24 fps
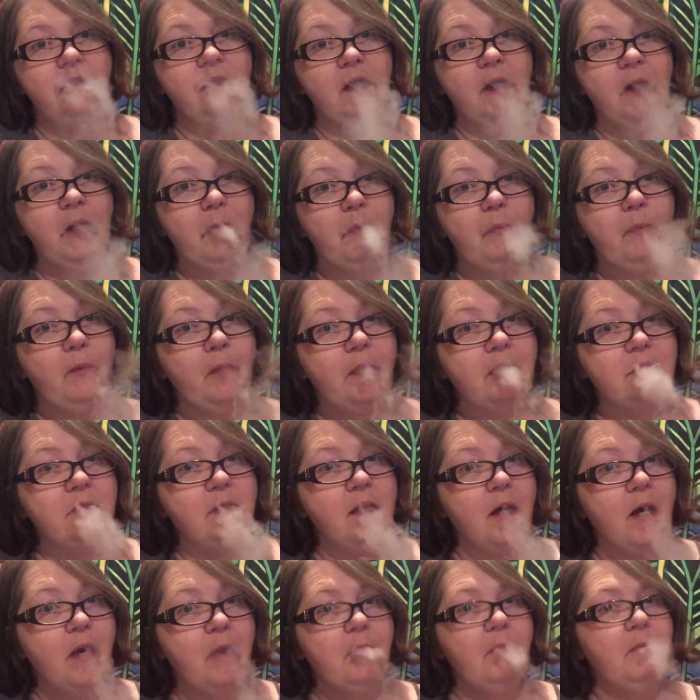chip. What's
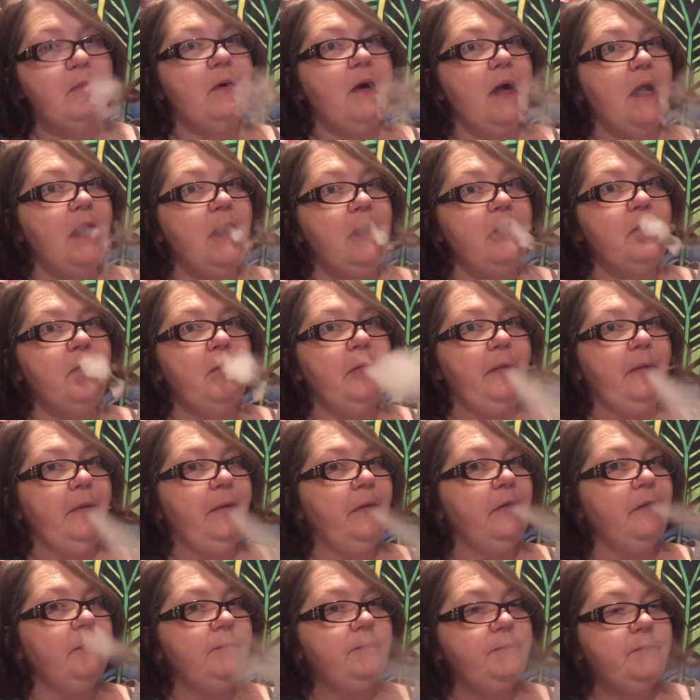up, right?
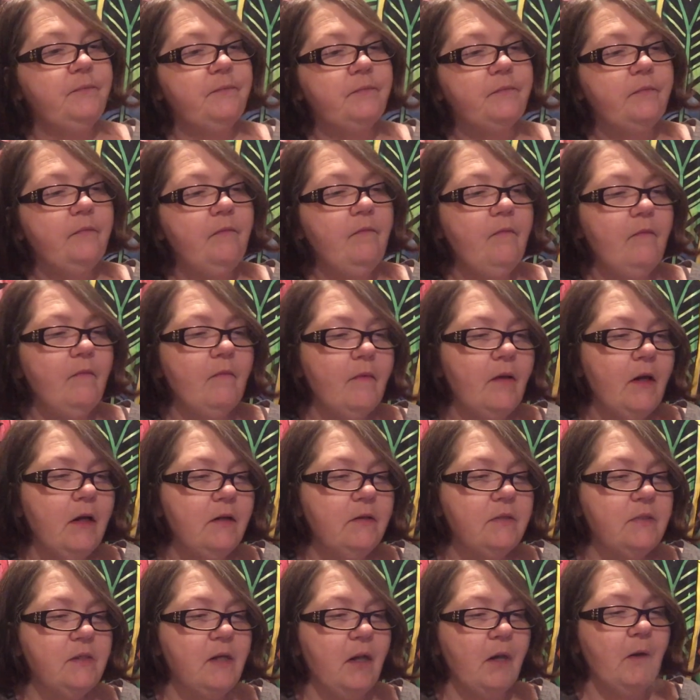
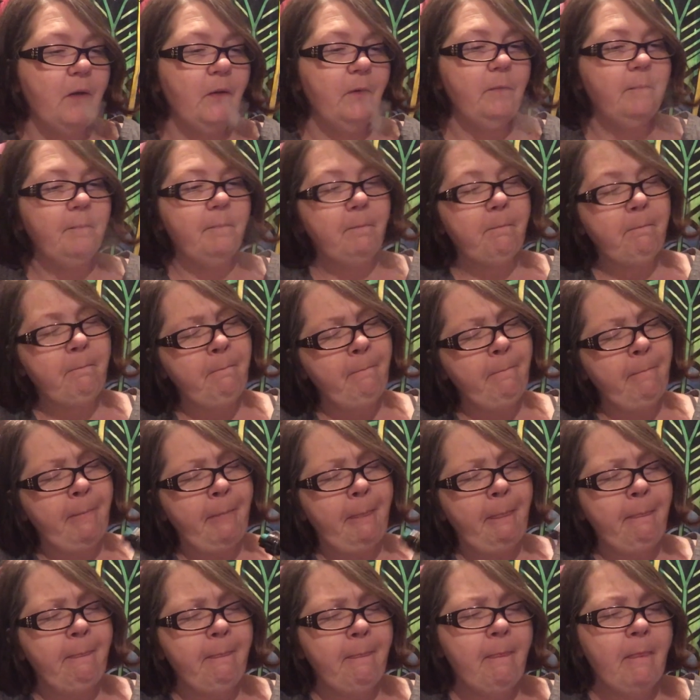So,
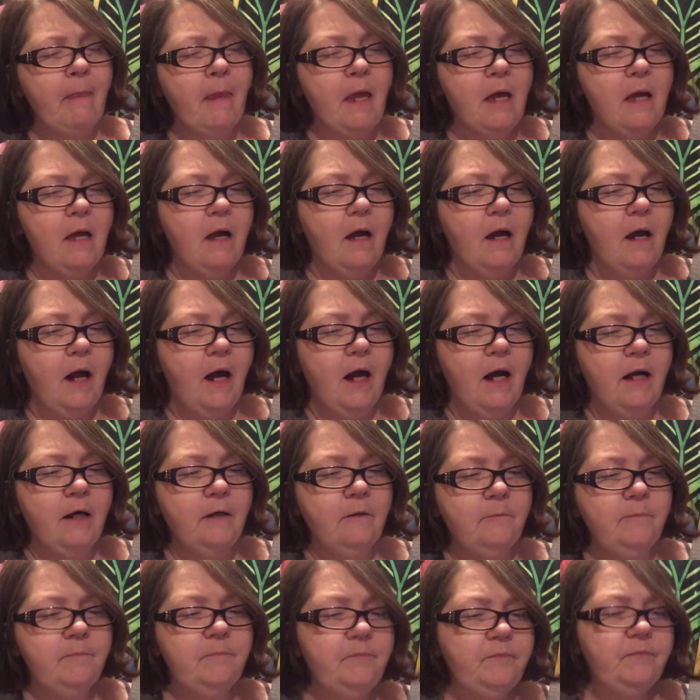
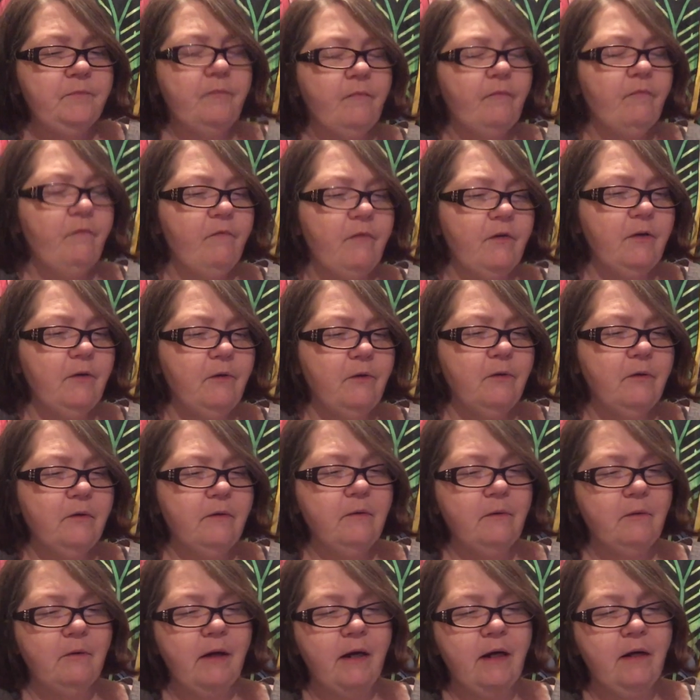I
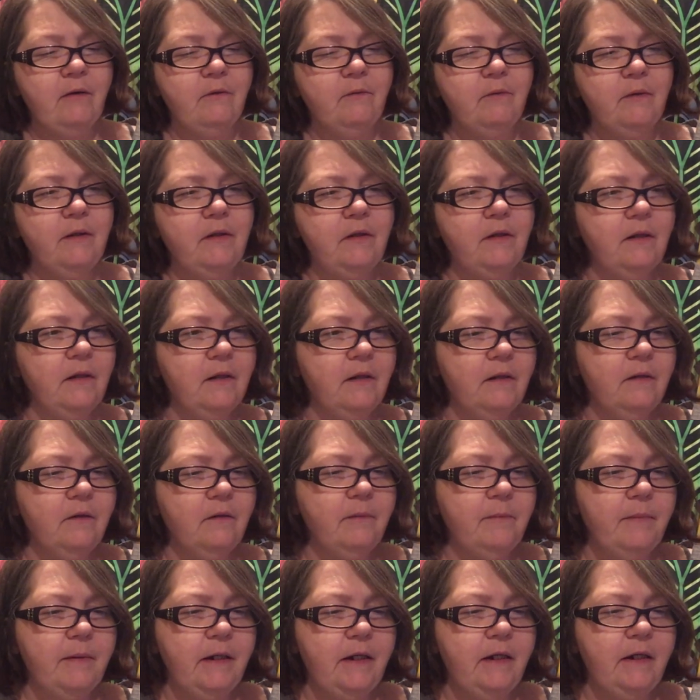fiddled around with it a
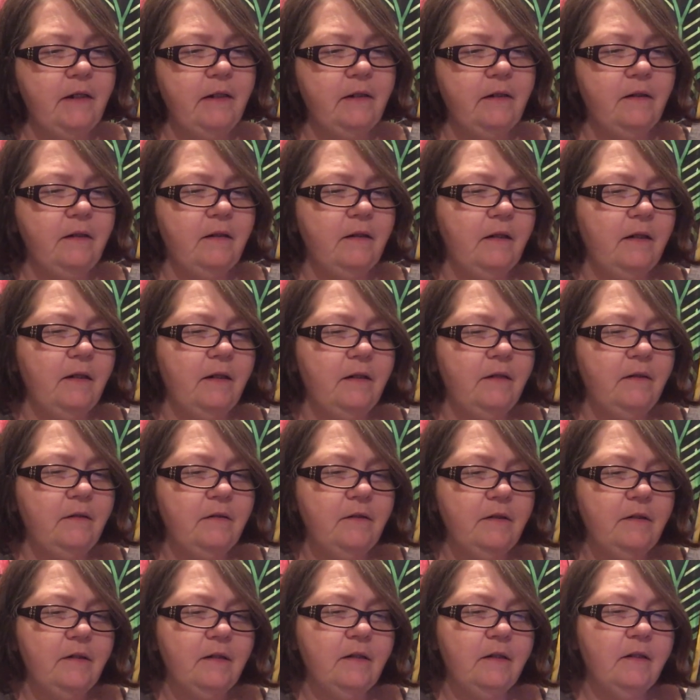little bit
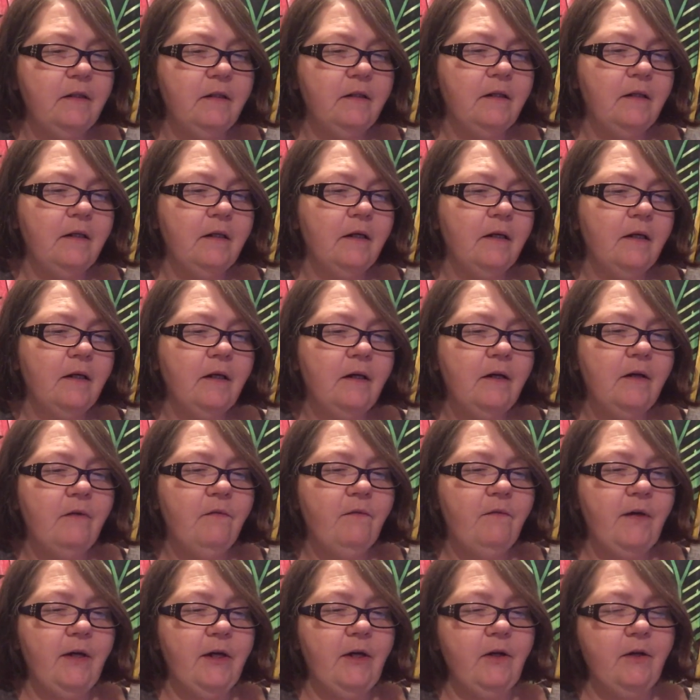and
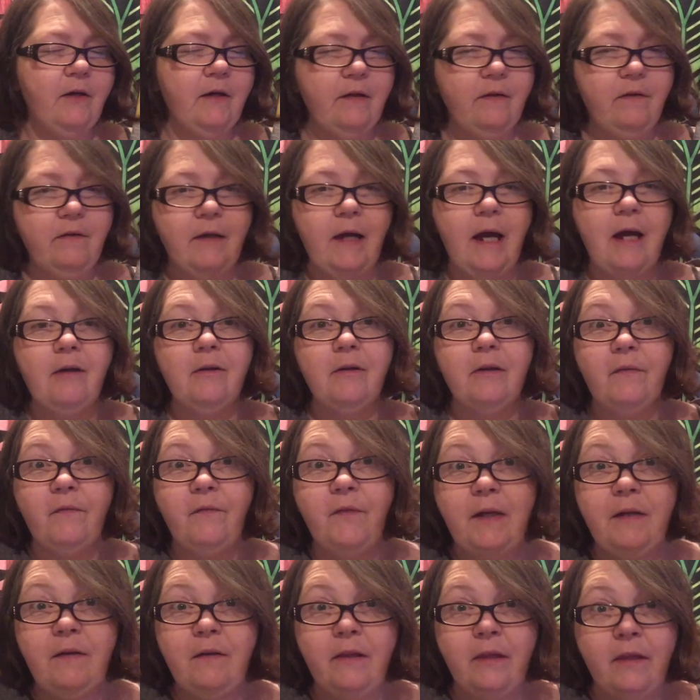figured out the
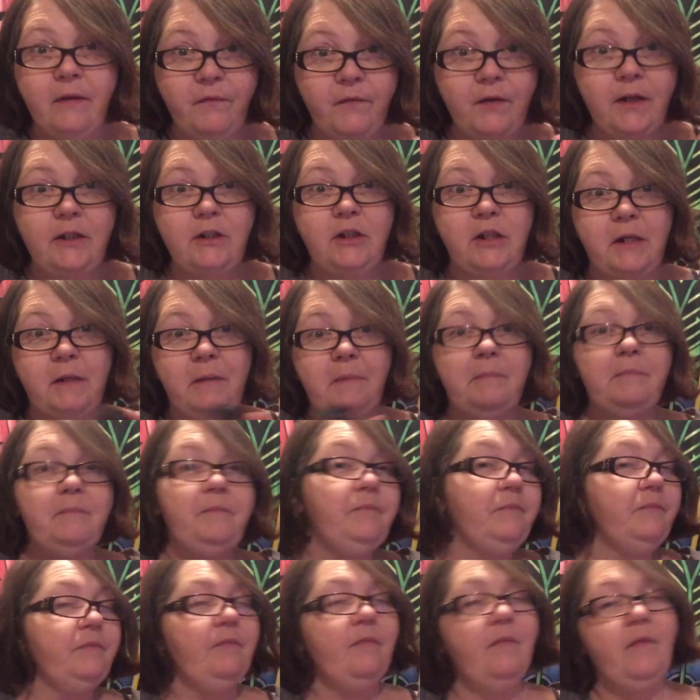fit chip.
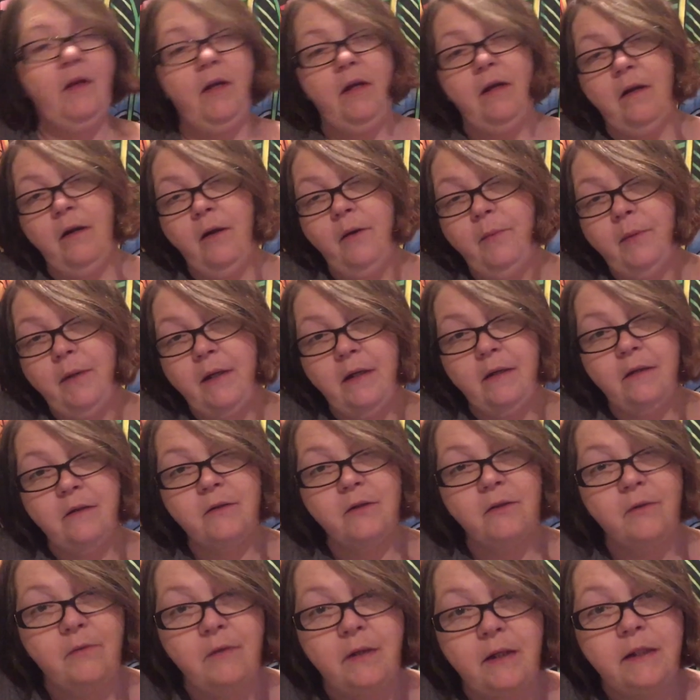
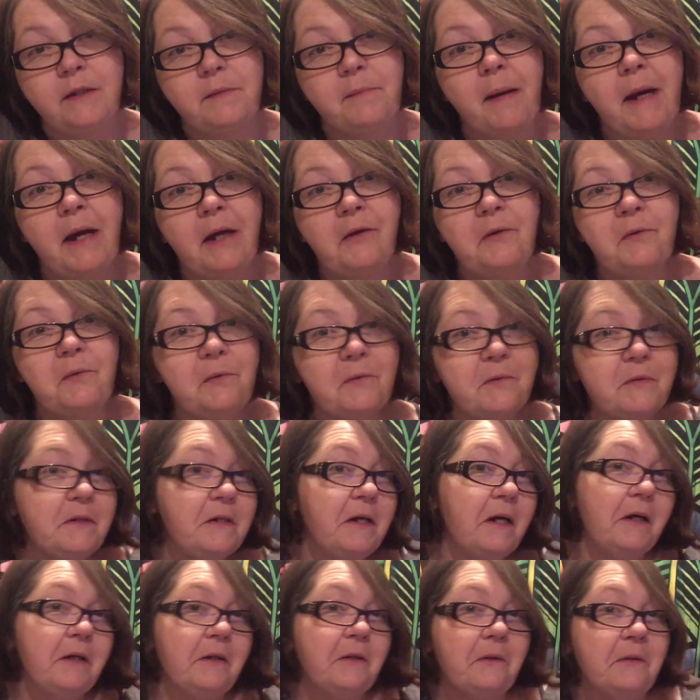Because who needs
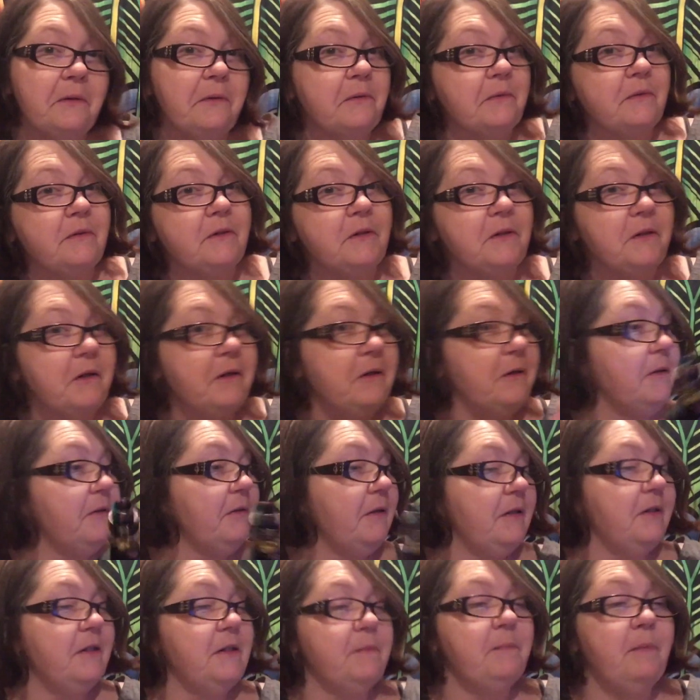manuals? I don't,
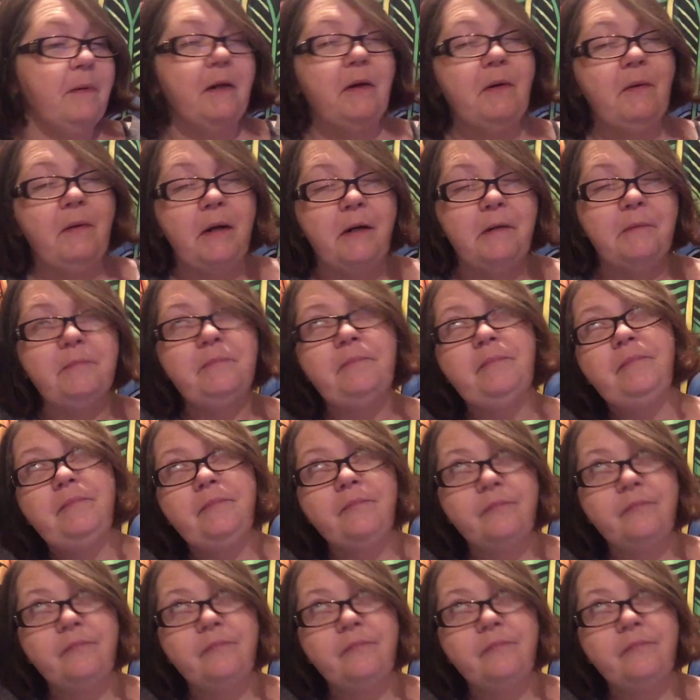I just play around.